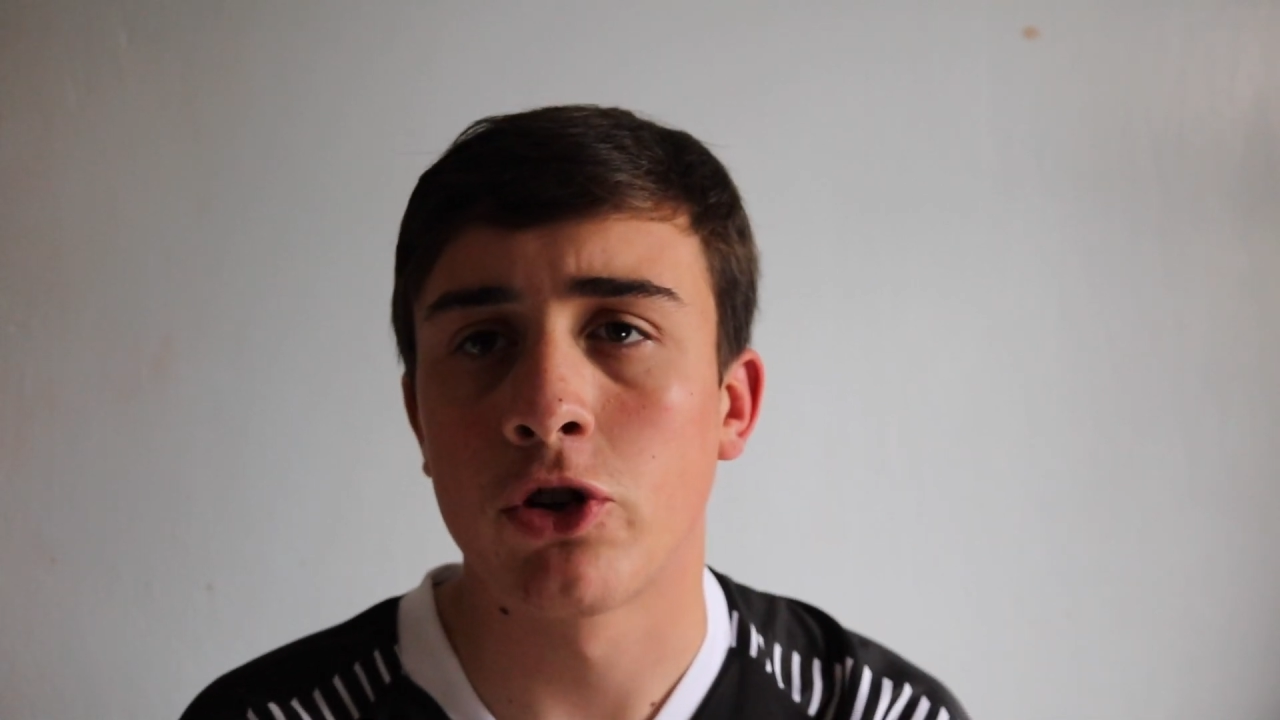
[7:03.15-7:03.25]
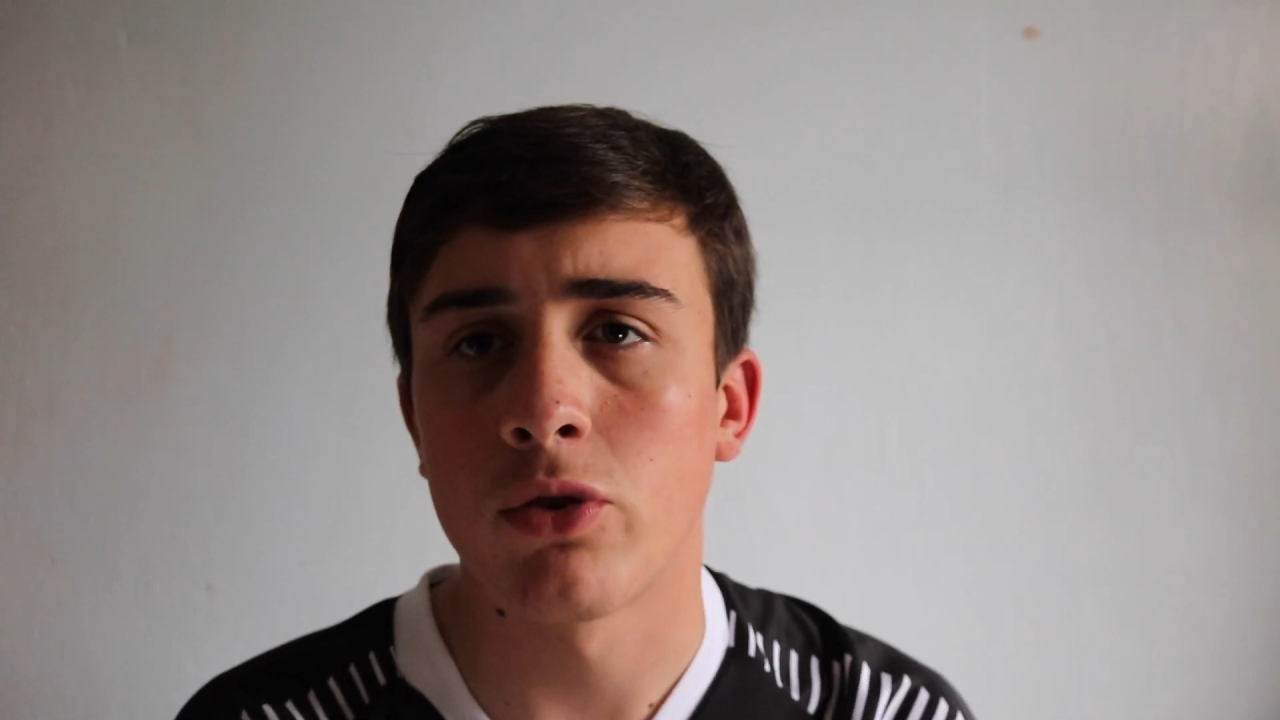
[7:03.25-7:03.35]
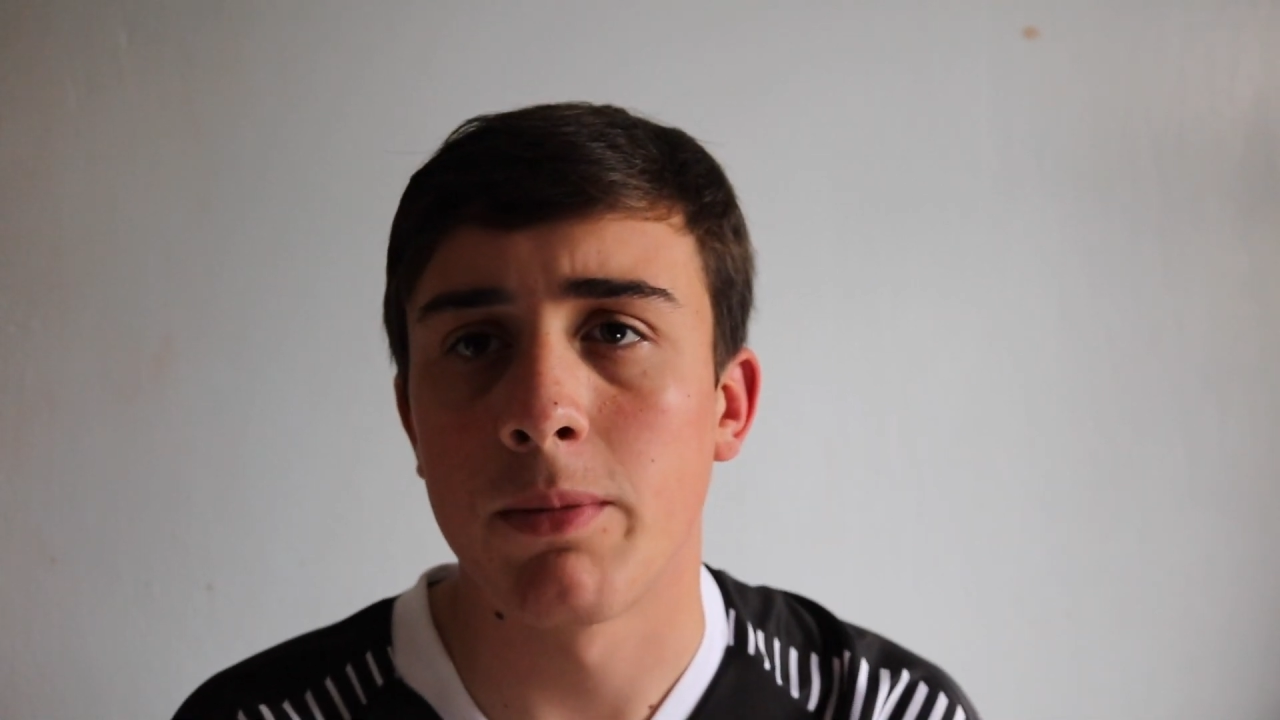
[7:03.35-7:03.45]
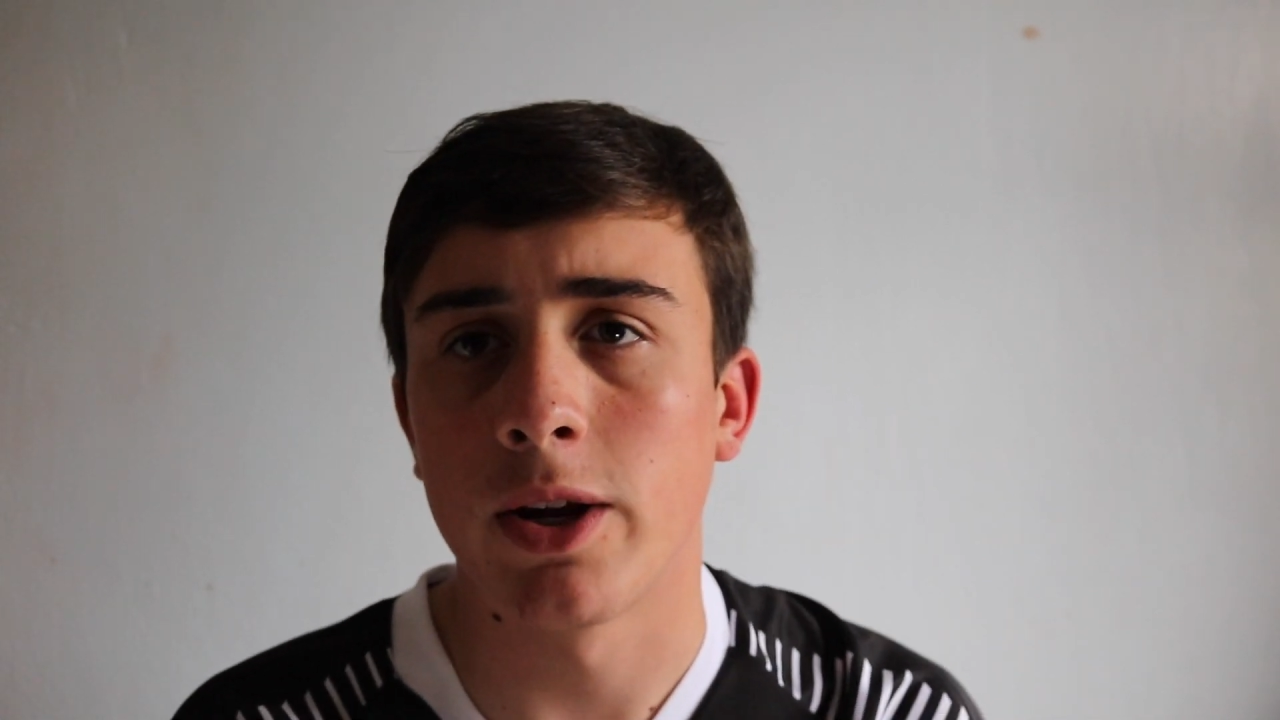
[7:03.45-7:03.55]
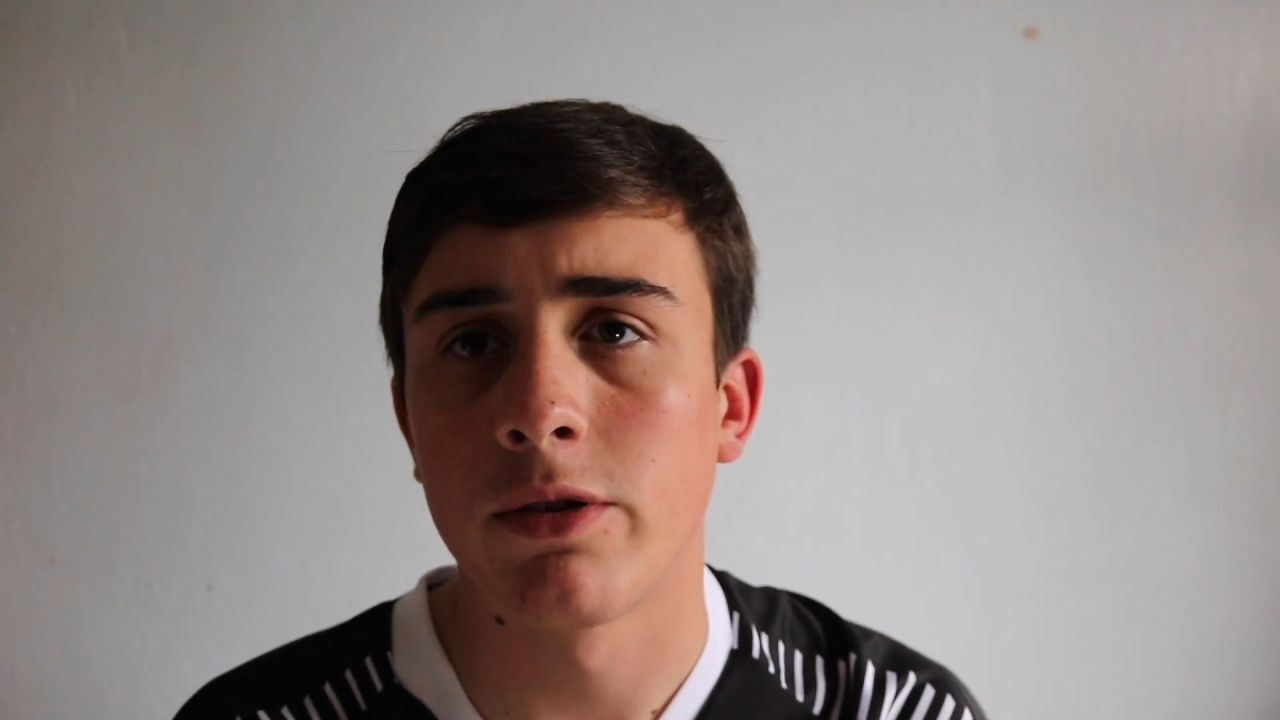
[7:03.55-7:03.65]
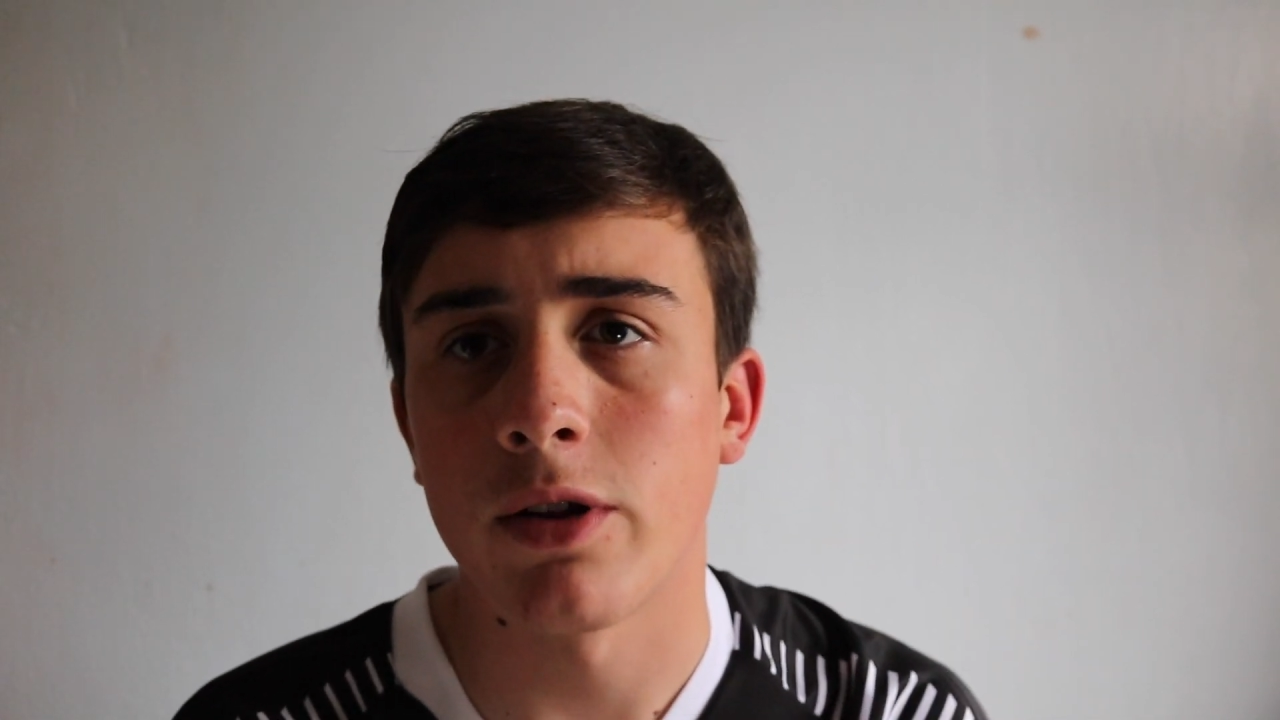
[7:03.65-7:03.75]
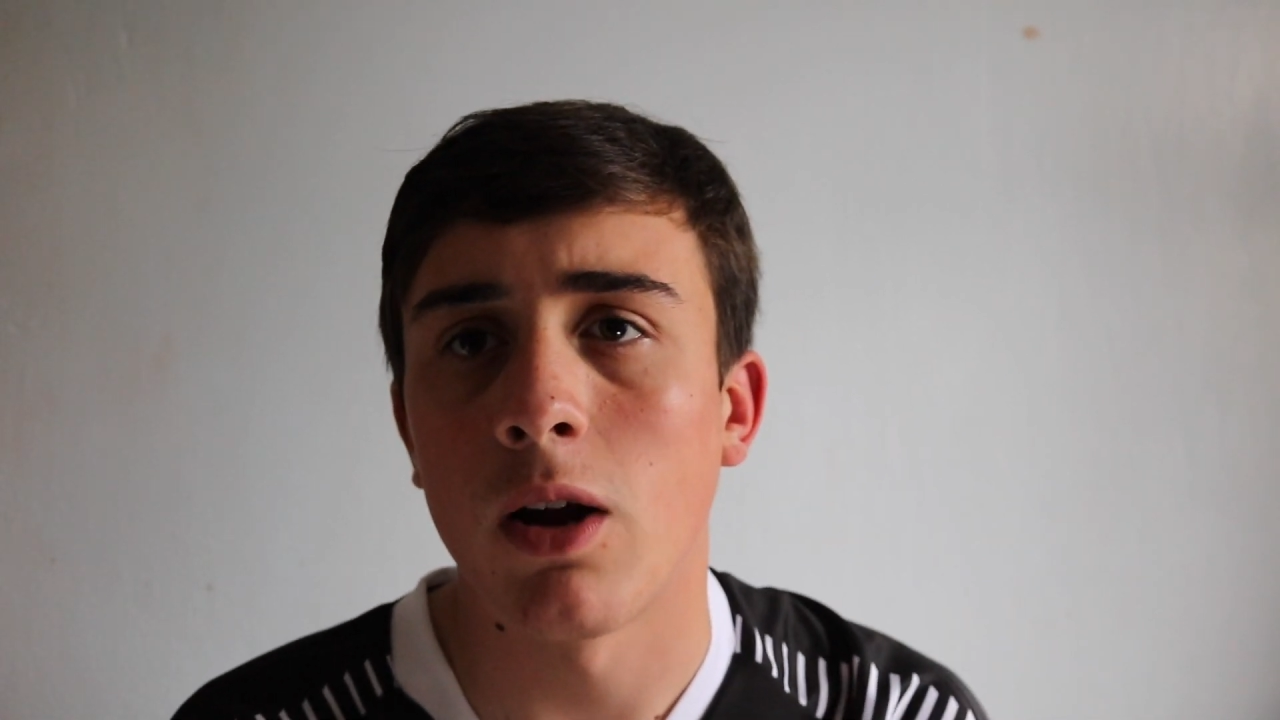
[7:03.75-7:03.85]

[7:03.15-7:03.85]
trimmings